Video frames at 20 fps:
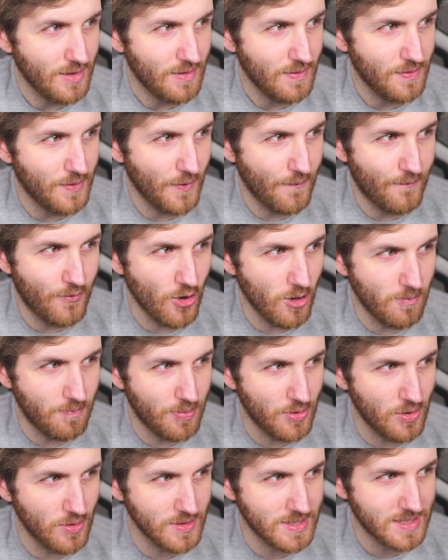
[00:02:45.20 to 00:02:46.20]

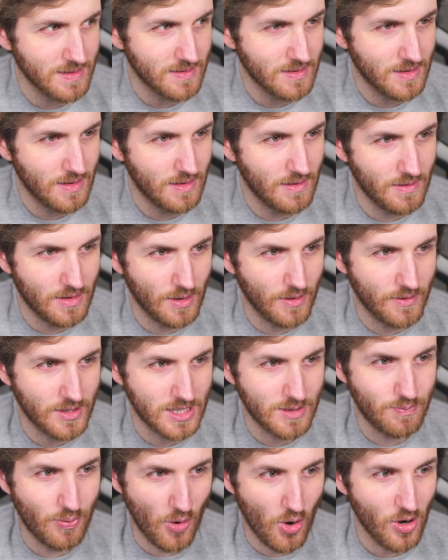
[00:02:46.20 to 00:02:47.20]
The
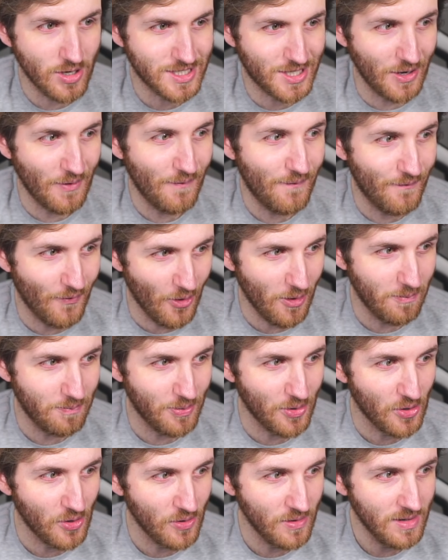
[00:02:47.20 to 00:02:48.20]
sport of
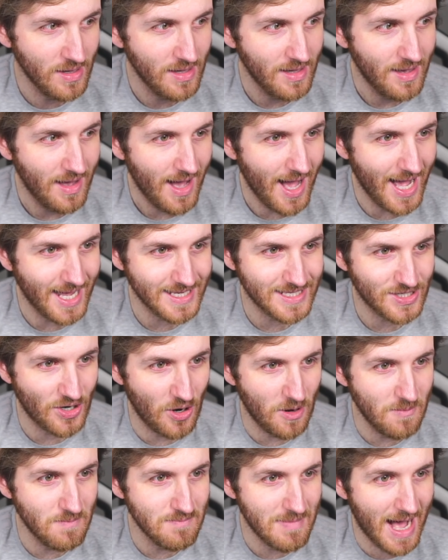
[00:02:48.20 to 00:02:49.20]
football has
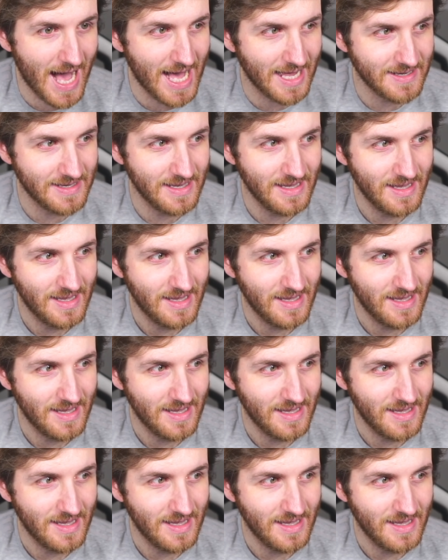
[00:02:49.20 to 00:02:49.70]
gone mad.